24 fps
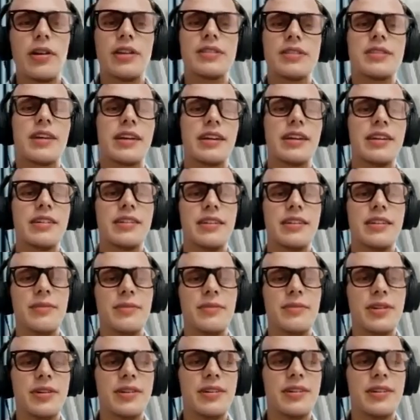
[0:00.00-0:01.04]
he's not here
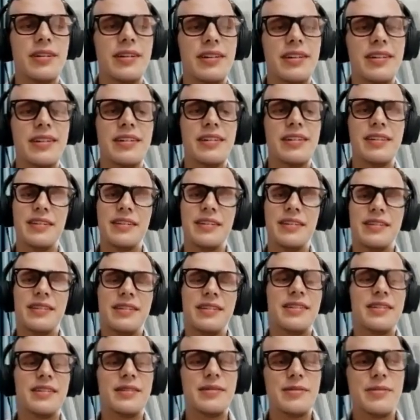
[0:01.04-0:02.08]
anymore, and
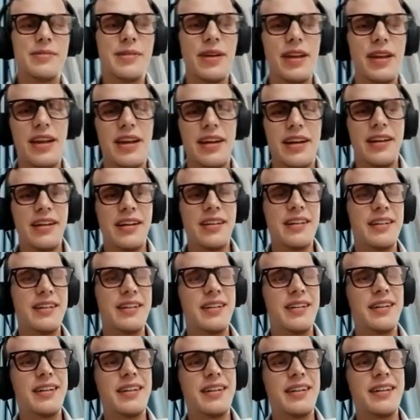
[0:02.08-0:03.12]
but yeah,
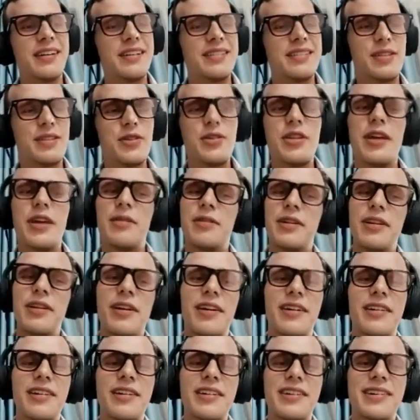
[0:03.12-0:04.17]
so you never
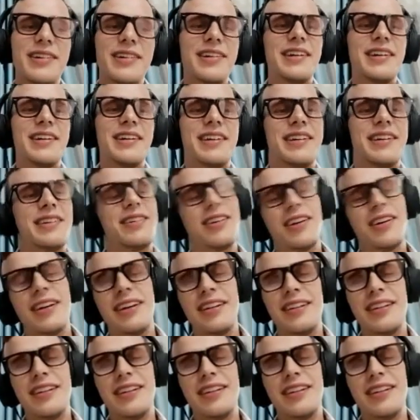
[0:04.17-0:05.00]
know, right?